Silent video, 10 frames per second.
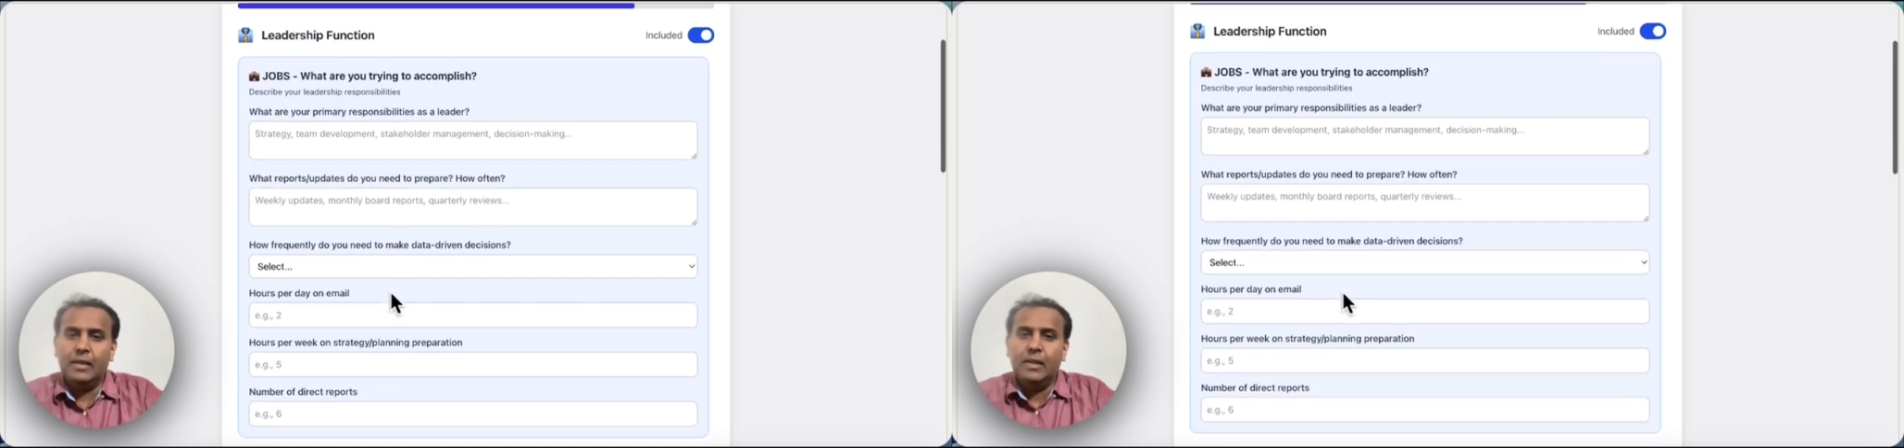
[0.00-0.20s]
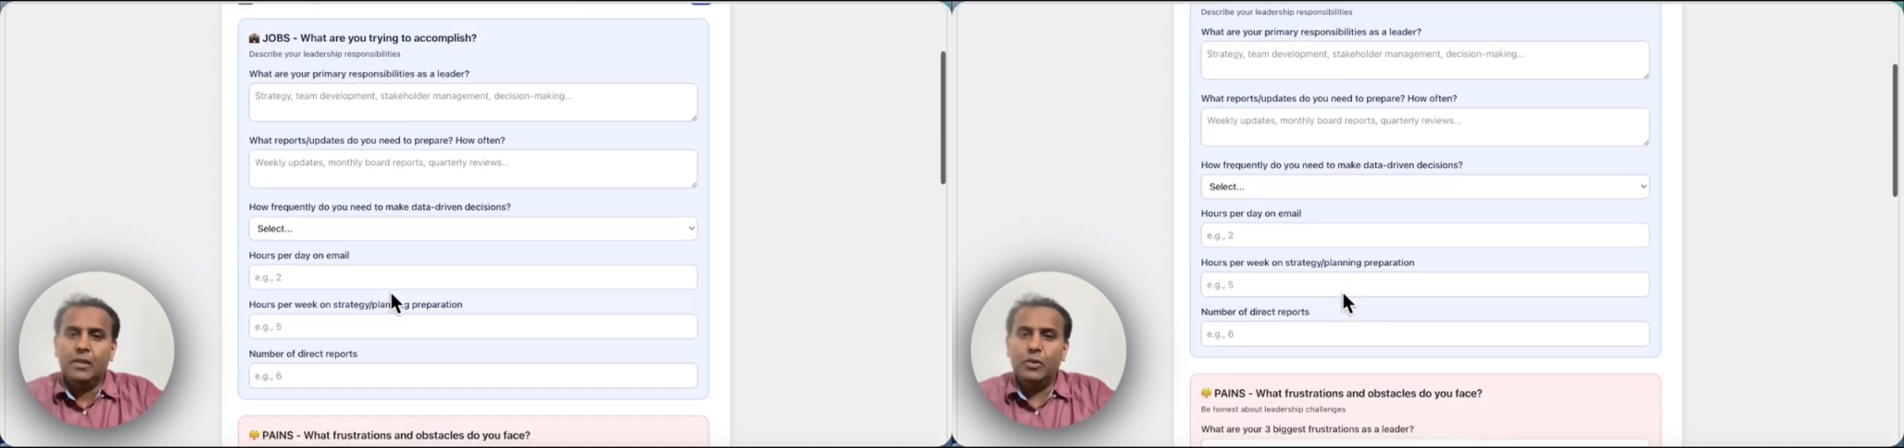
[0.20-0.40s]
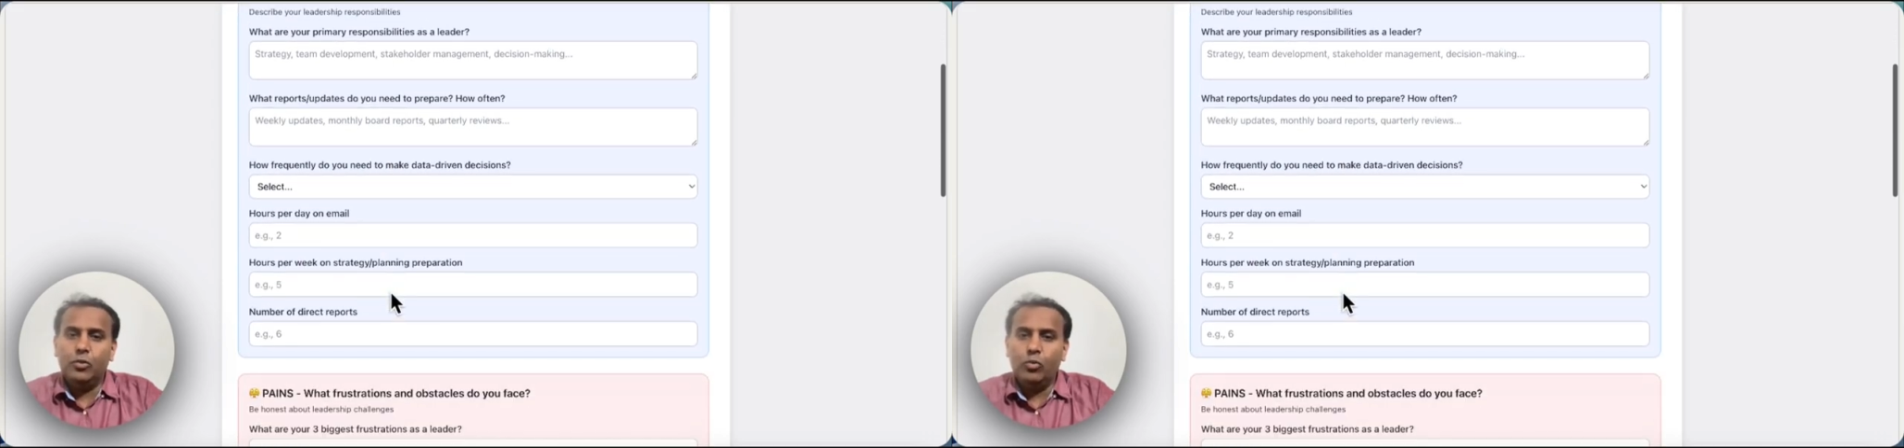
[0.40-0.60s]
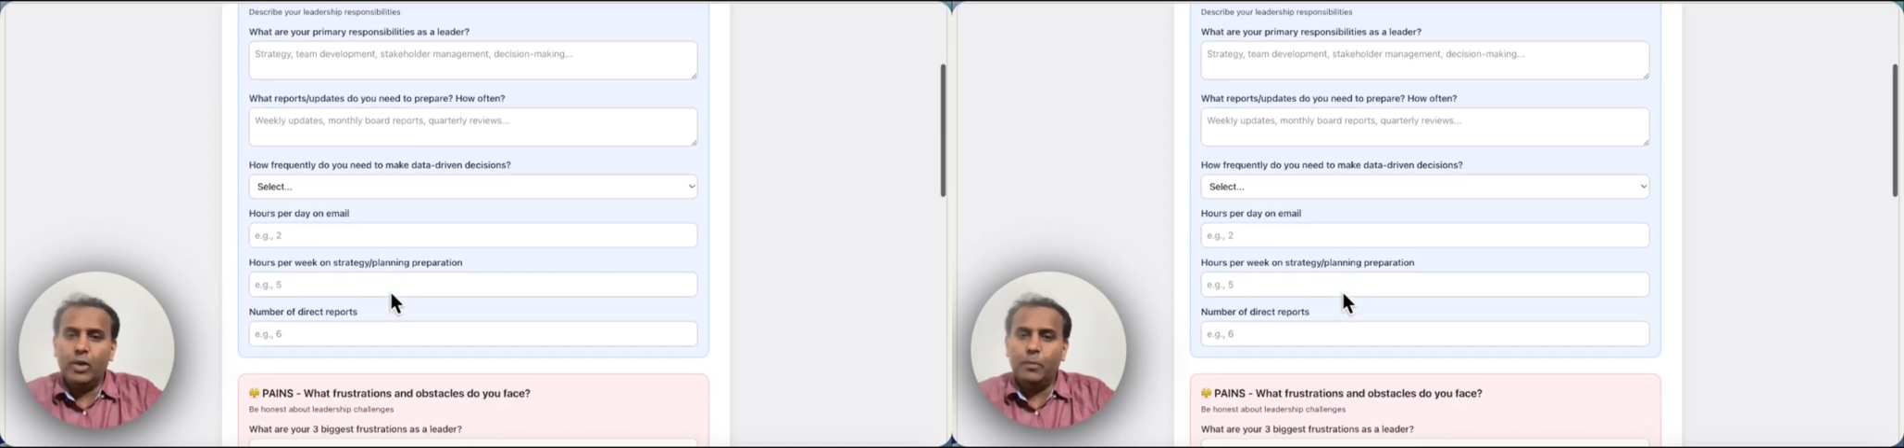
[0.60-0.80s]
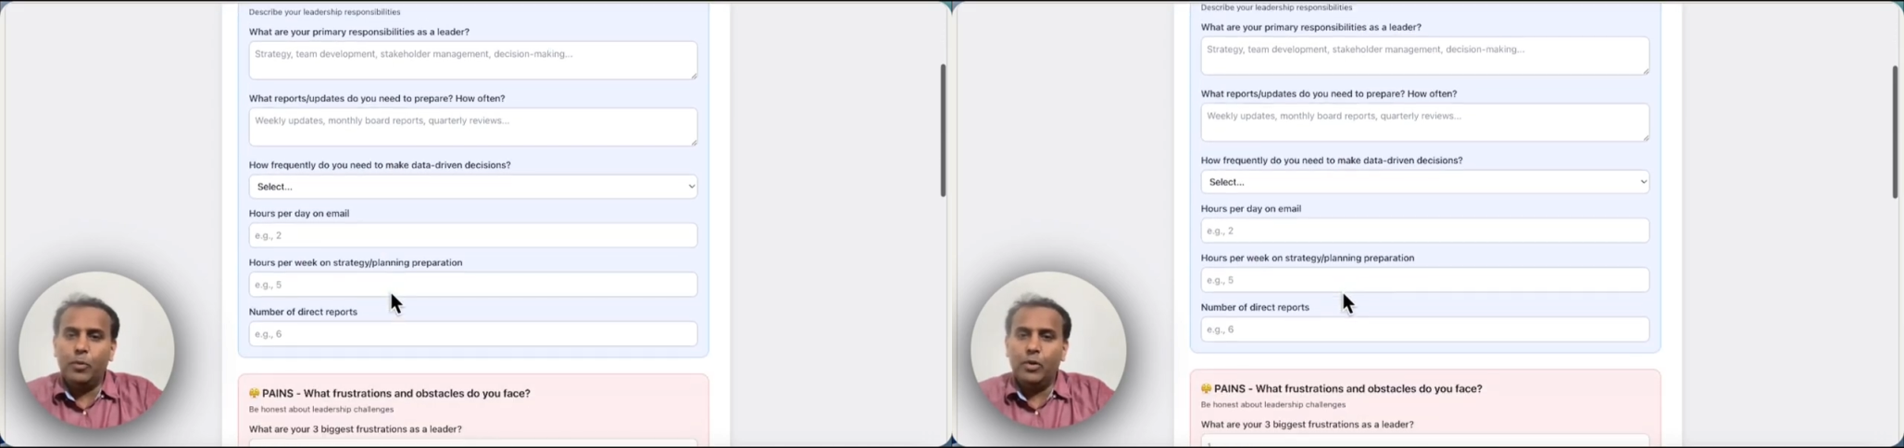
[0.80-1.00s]
you can
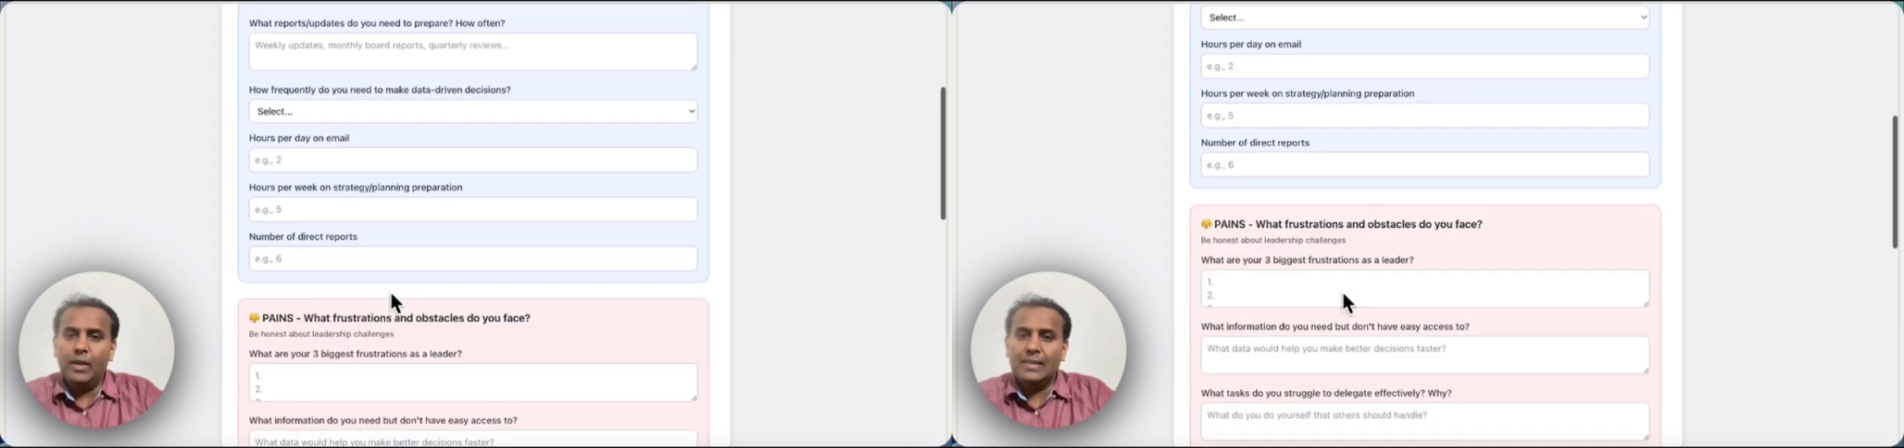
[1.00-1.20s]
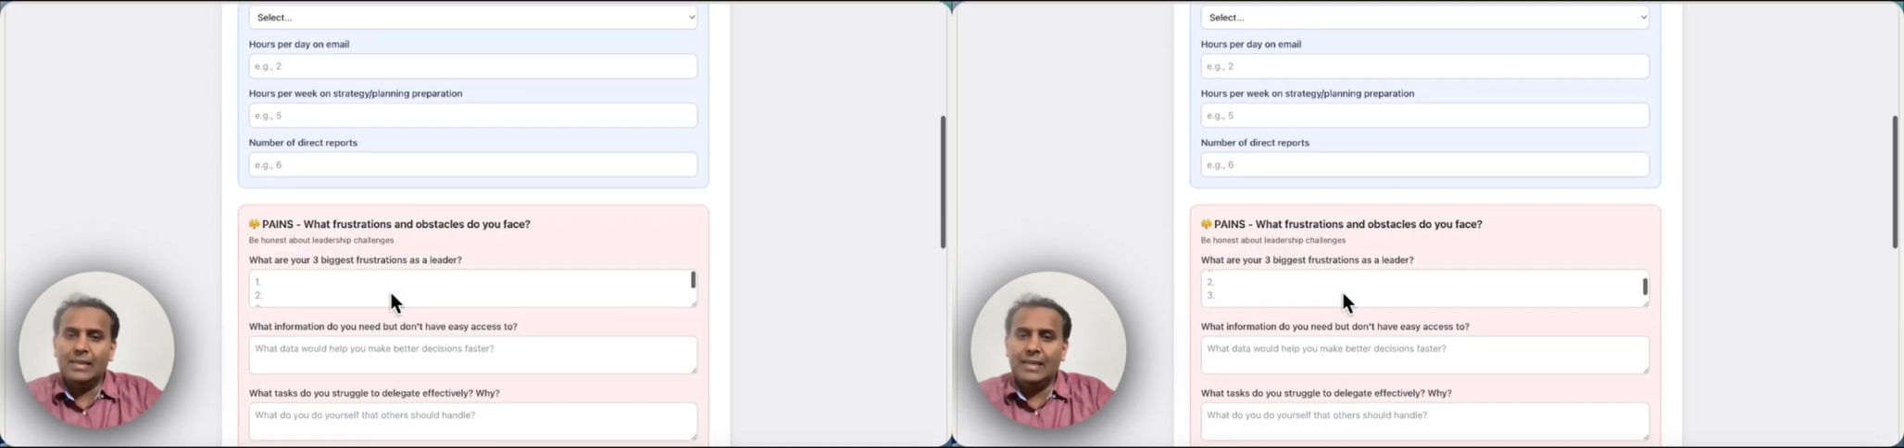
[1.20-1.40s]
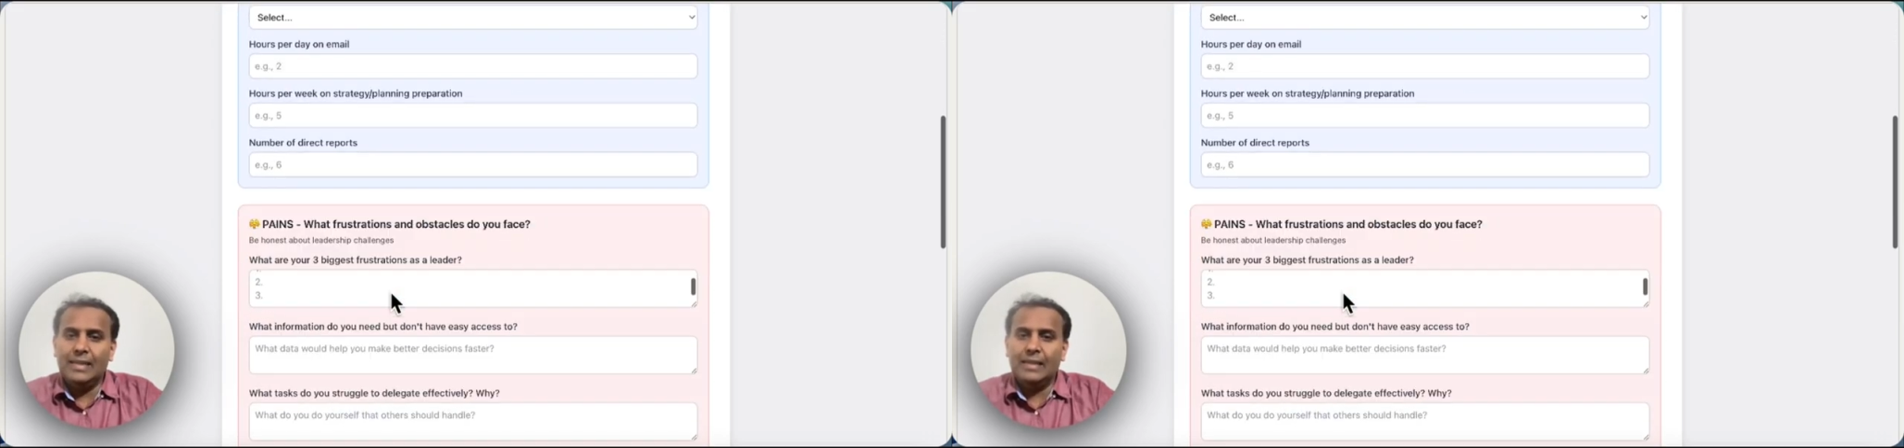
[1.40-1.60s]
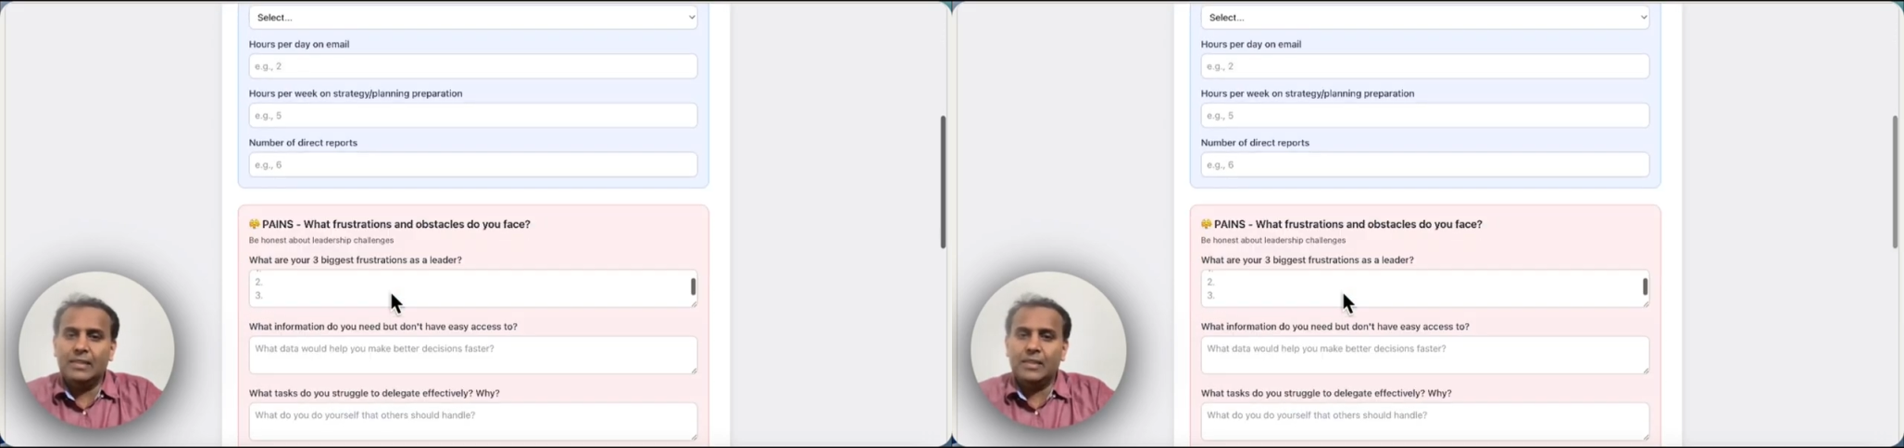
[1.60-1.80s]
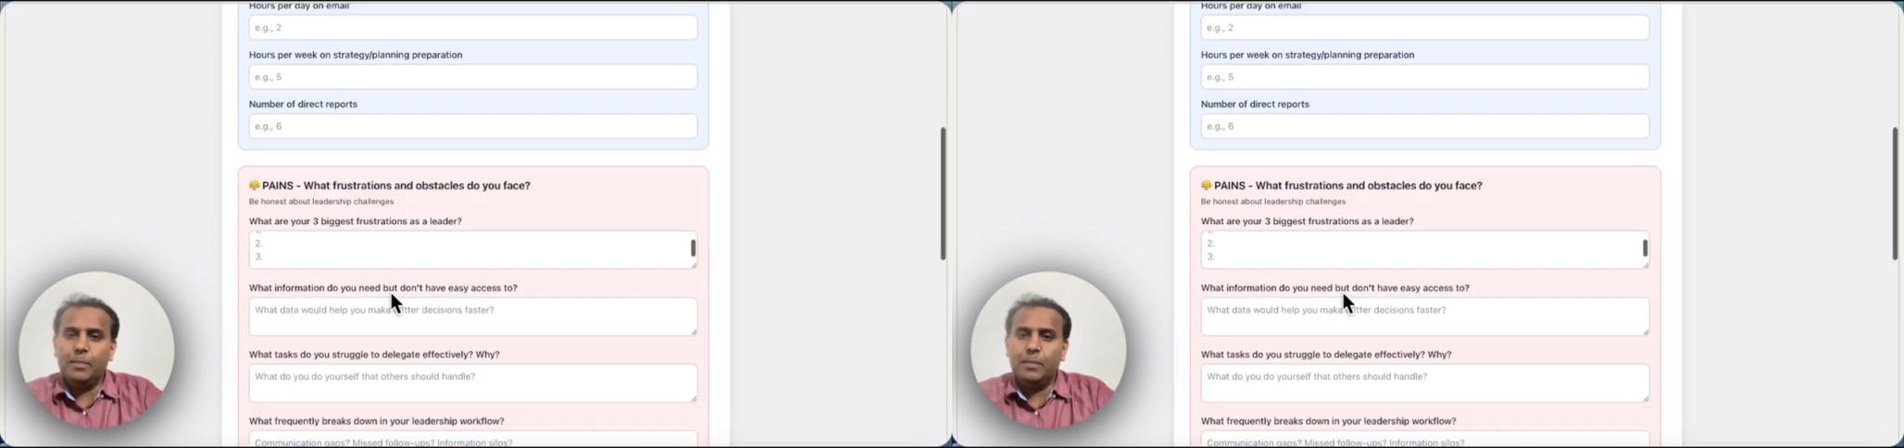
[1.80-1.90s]
put it as a leadership.